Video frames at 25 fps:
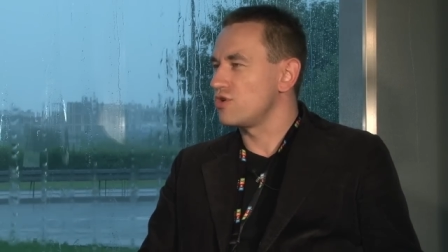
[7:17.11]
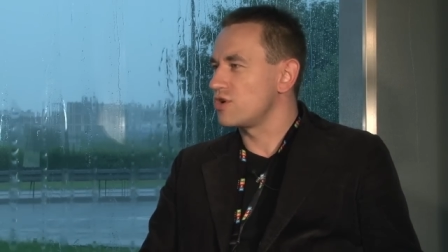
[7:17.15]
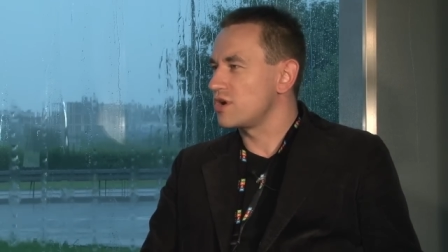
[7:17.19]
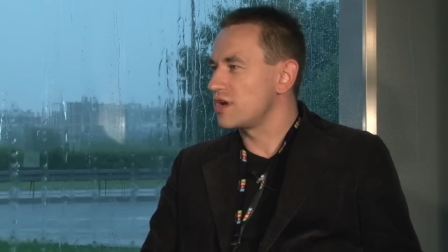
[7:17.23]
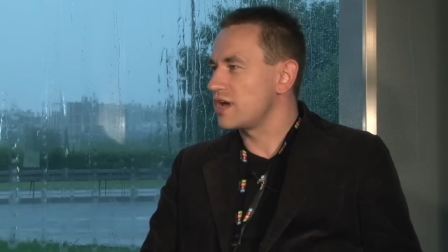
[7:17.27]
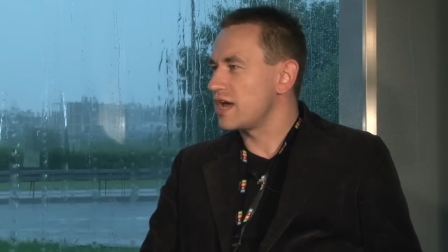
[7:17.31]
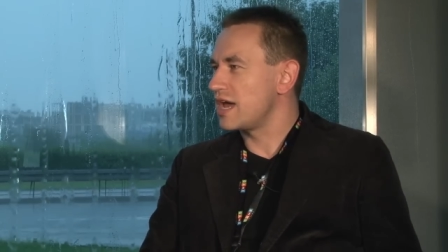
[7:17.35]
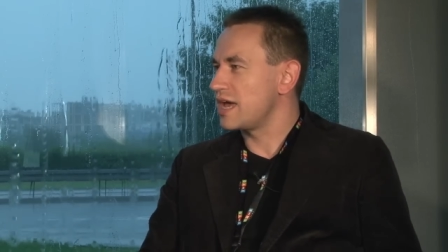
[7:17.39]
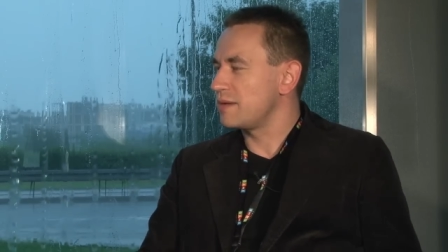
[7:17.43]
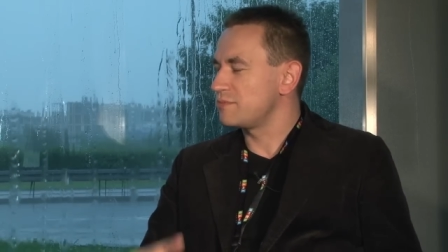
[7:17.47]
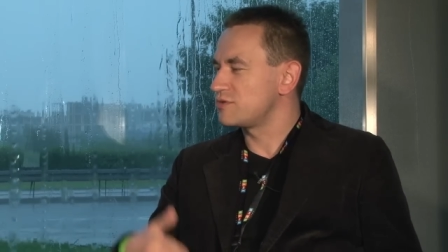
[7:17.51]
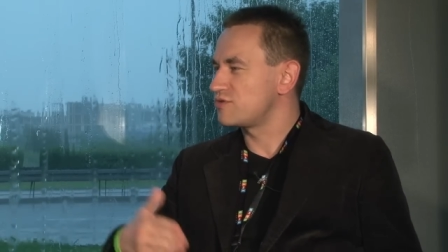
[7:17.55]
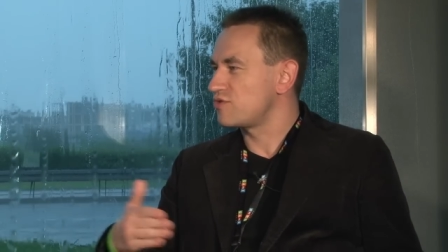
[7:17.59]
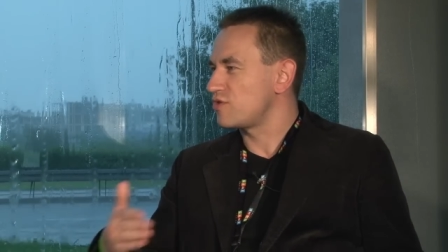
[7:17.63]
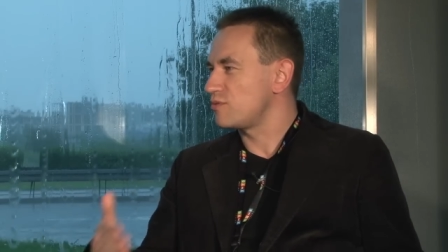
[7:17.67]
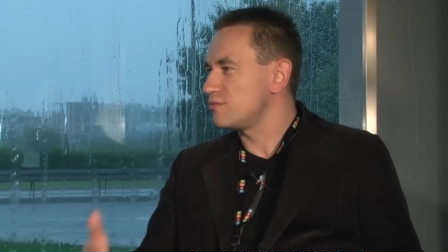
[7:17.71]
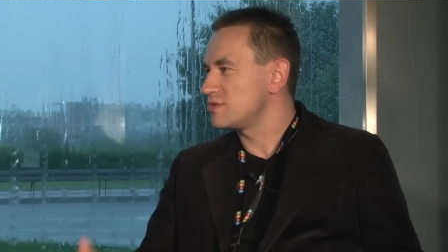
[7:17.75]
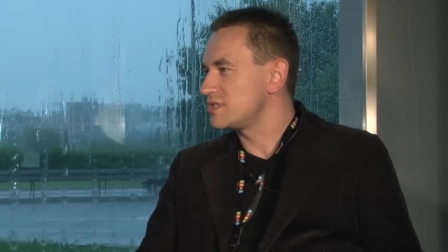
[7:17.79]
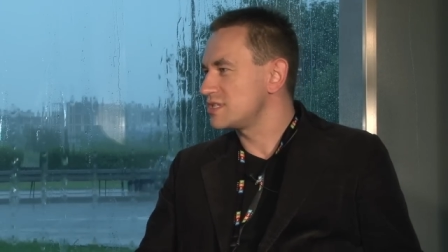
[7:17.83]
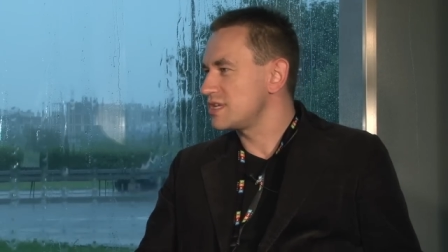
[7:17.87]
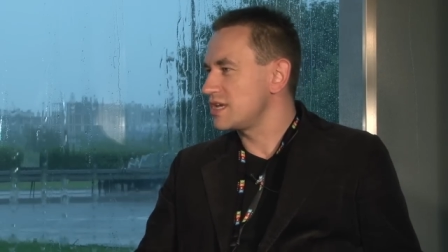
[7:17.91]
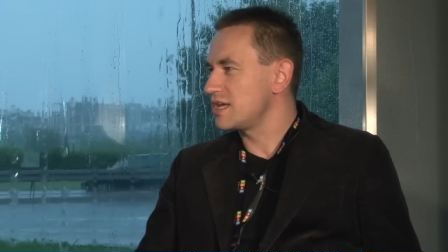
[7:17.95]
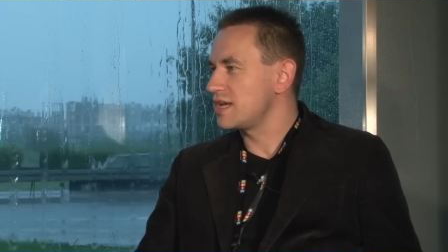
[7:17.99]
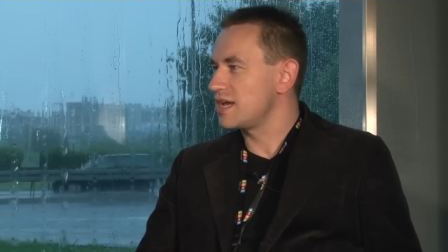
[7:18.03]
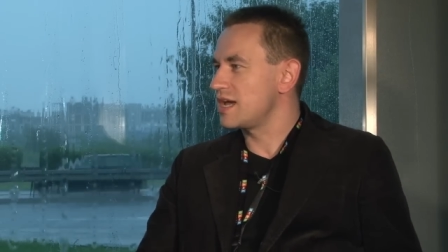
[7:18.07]
games, from
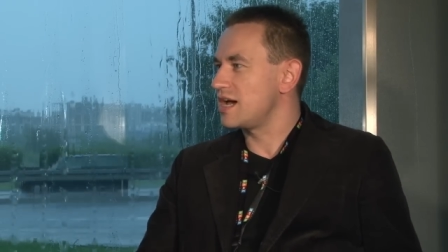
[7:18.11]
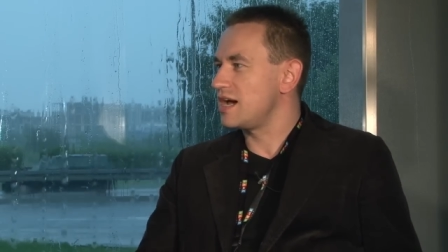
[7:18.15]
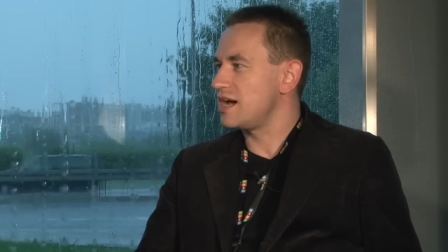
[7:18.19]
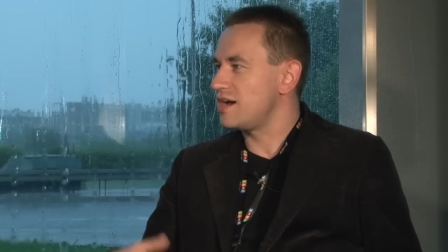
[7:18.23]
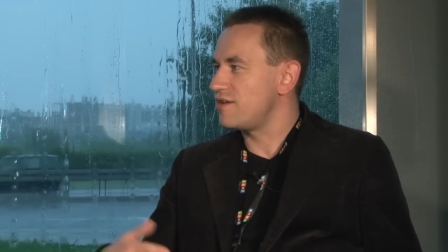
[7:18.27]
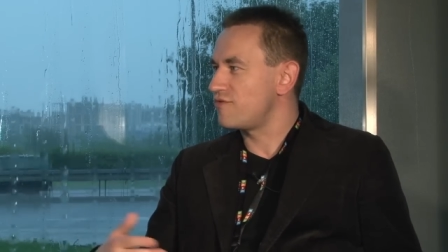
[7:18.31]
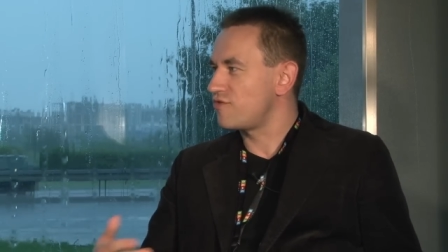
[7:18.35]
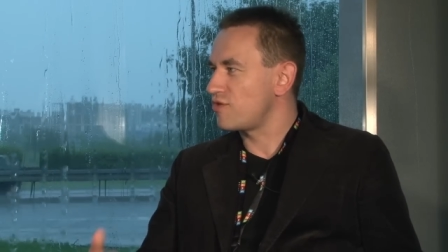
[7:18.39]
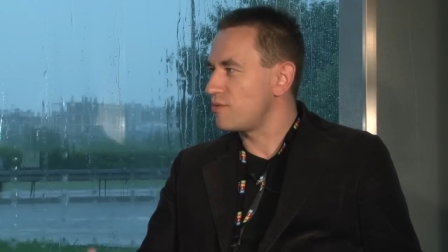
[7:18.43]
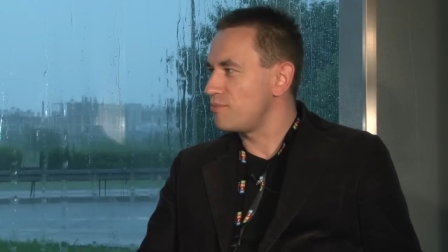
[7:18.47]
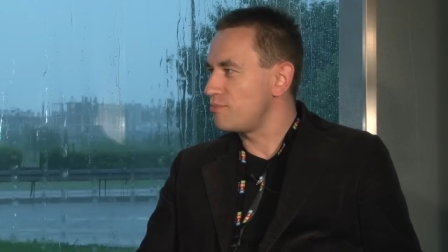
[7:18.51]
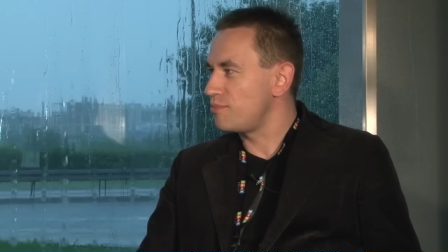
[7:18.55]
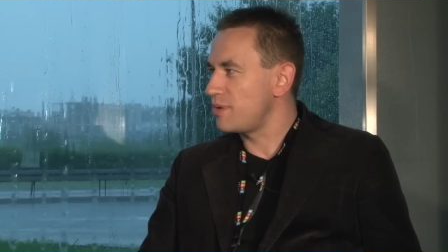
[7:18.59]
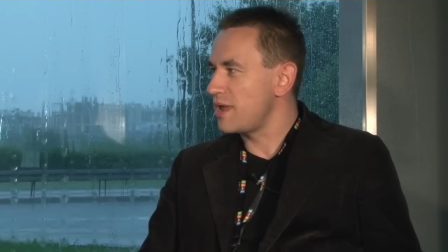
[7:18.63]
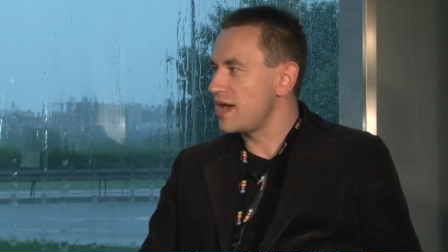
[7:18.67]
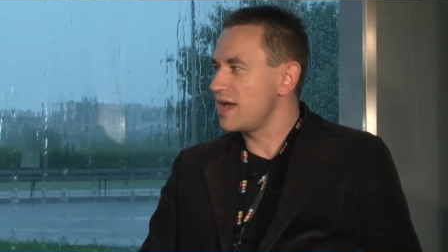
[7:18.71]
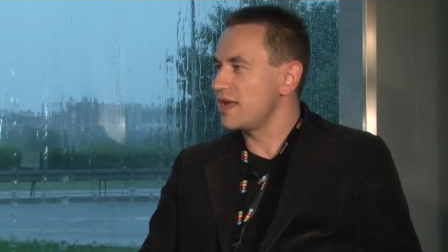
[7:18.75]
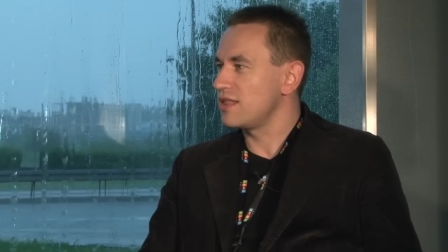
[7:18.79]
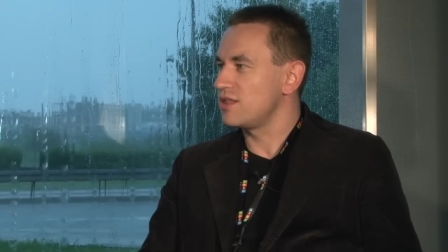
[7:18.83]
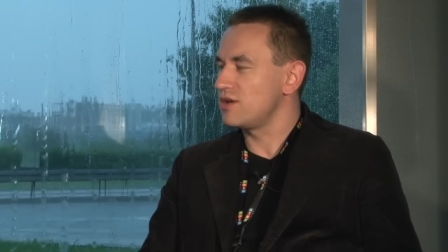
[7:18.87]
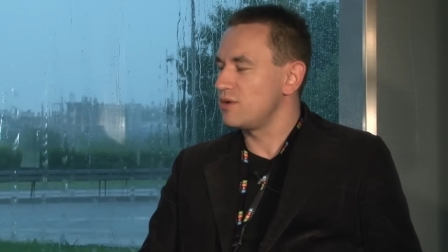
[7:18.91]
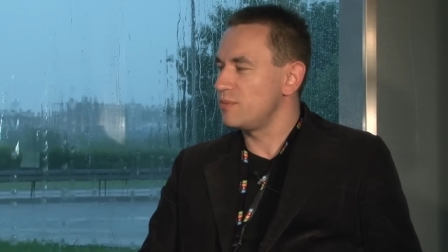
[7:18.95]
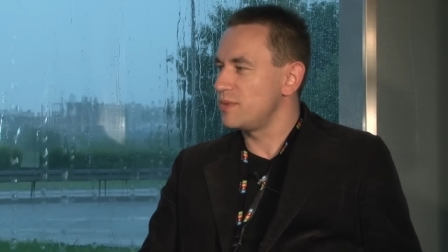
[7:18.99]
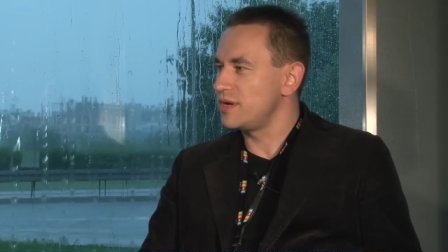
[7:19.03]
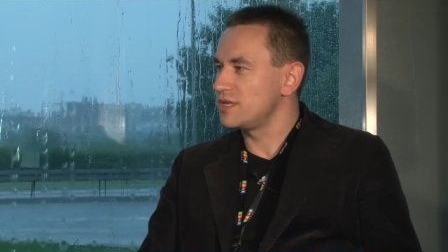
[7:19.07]
Zynga, from
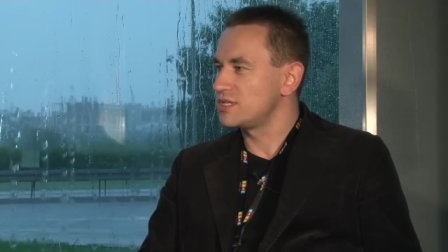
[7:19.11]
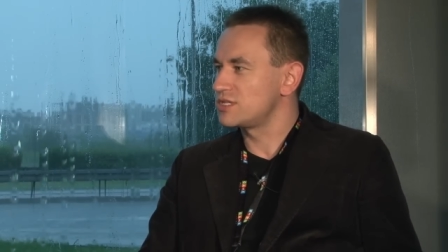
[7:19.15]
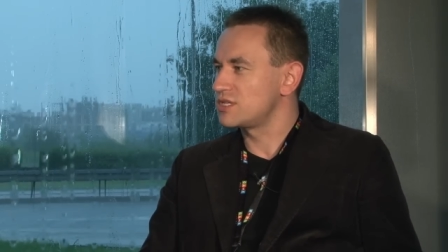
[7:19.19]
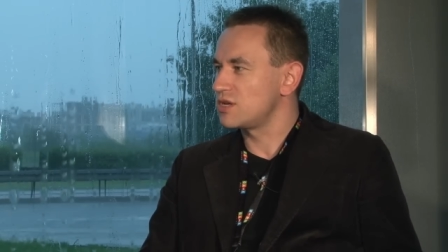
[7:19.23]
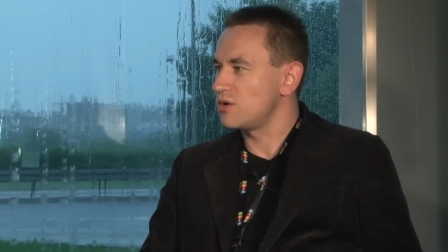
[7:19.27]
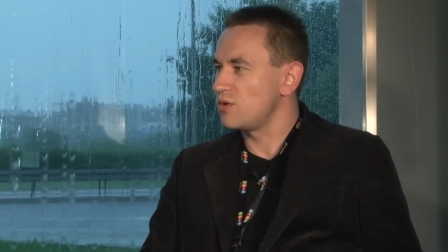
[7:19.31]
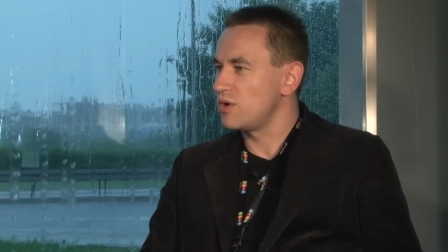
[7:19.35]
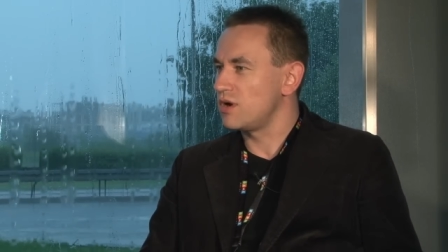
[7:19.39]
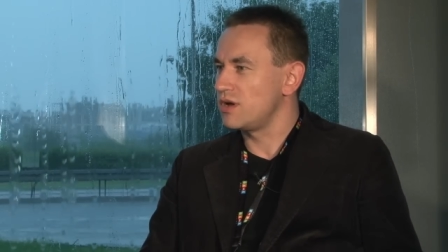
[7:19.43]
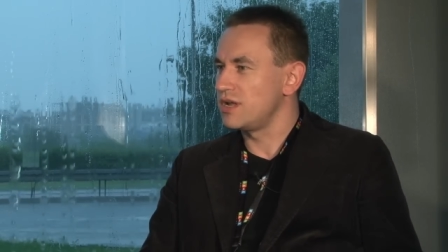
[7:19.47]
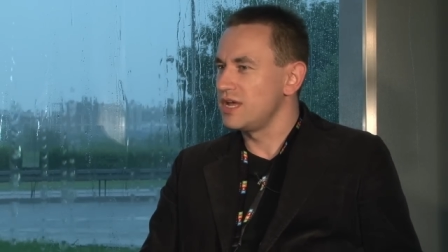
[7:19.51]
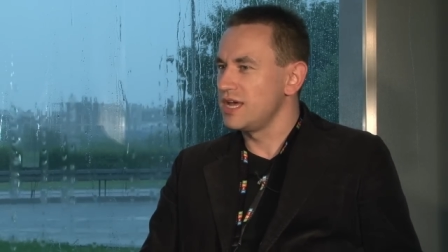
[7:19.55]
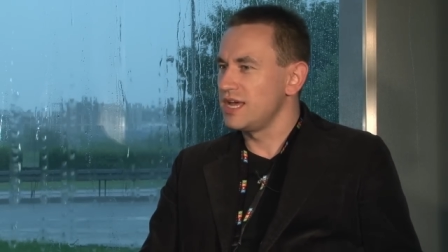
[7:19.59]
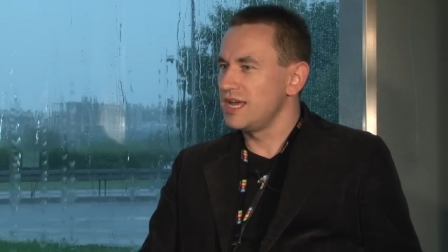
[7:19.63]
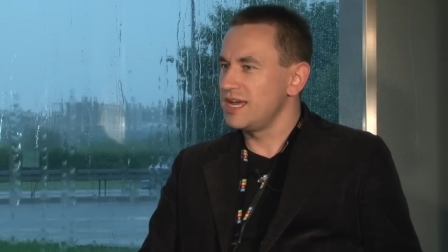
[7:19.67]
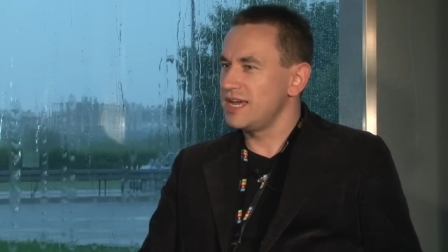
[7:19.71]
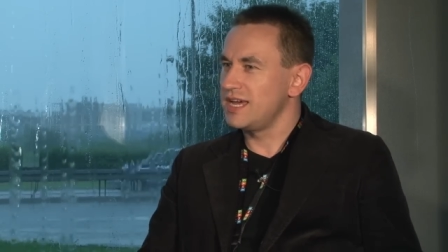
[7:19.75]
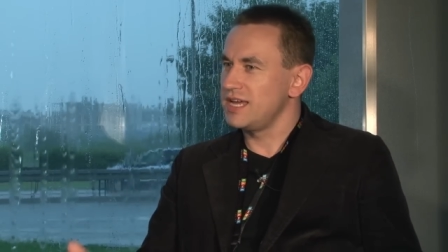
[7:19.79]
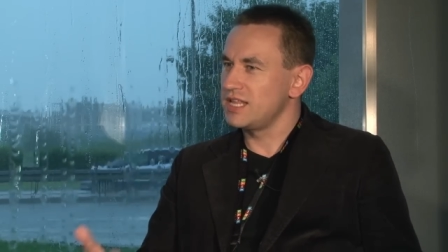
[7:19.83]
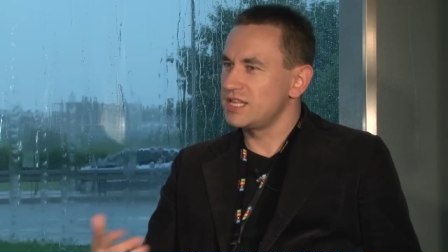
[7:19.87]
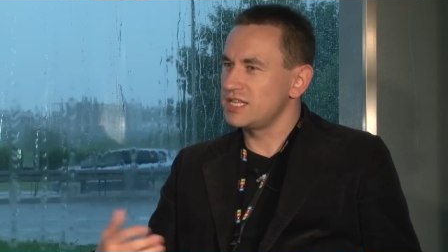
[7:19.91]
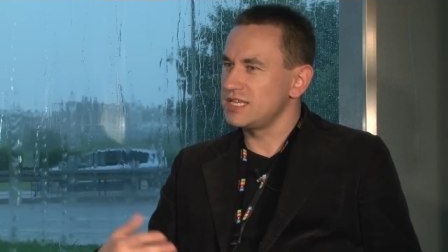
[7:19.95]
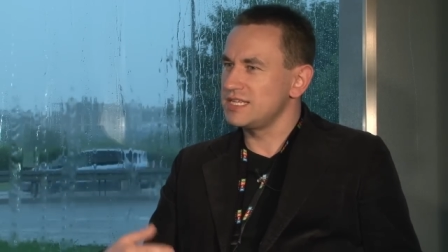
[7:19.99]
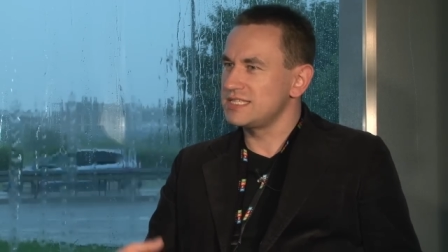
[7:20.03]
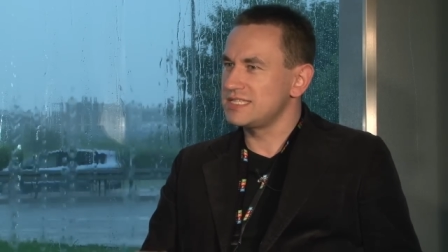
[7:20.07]
Playdom, and so on.
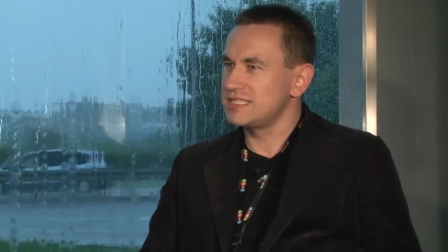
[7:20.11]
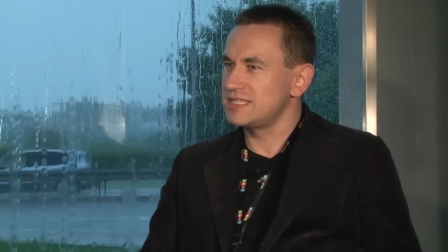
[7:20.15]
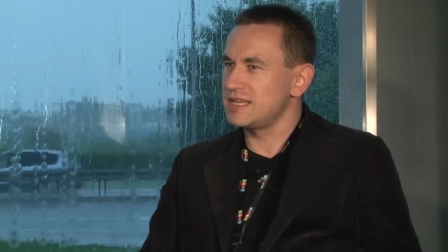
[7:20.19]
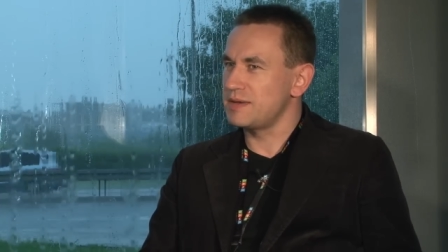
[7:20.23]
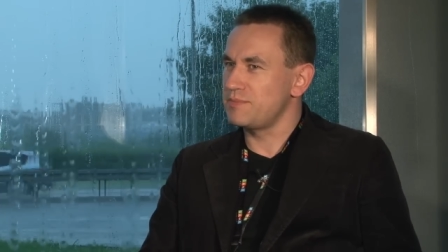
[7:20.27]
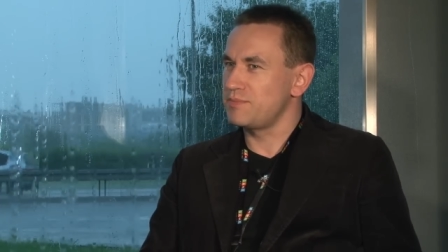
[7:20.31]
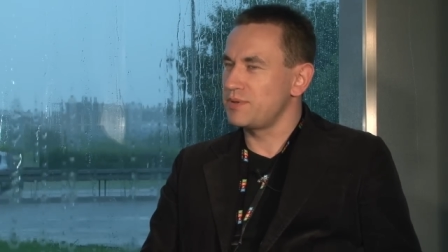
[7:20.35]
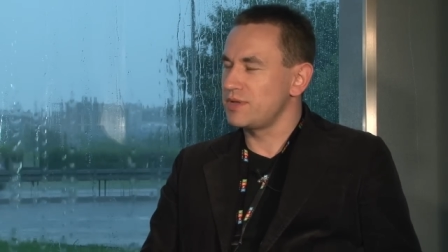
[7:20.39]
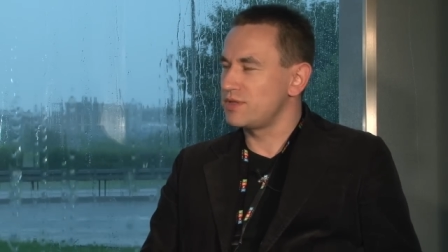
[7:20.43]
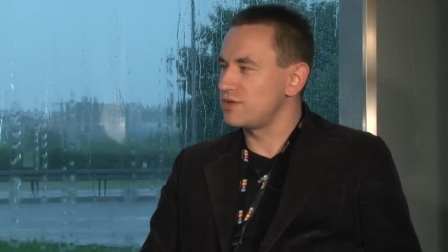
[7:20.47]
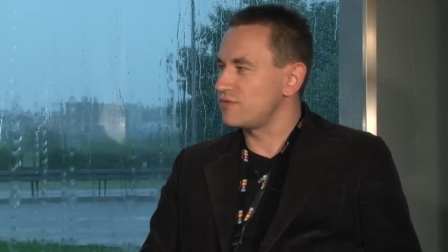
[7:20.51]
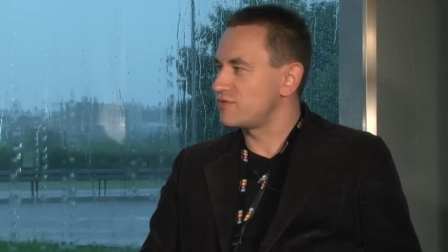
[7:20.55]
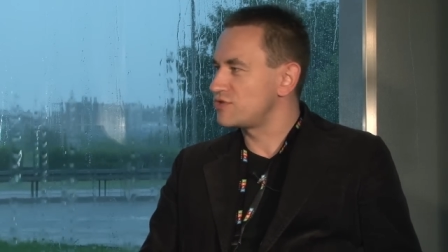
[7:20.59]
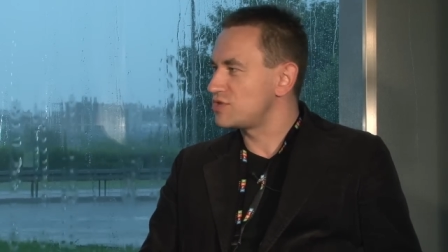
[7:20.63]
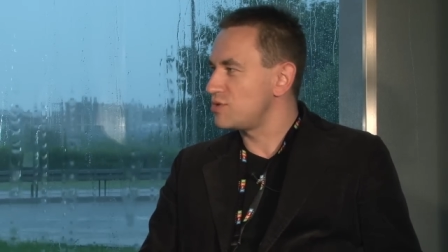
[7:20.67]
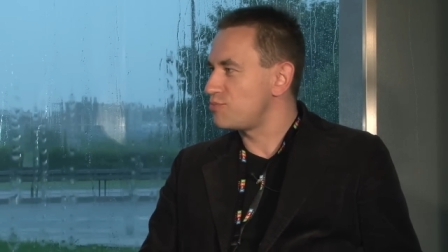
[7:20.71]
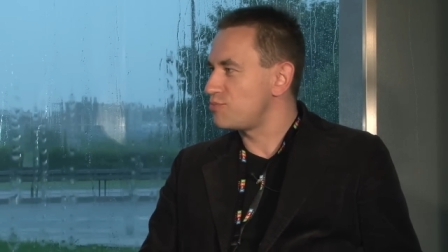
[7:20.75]
It is a bit of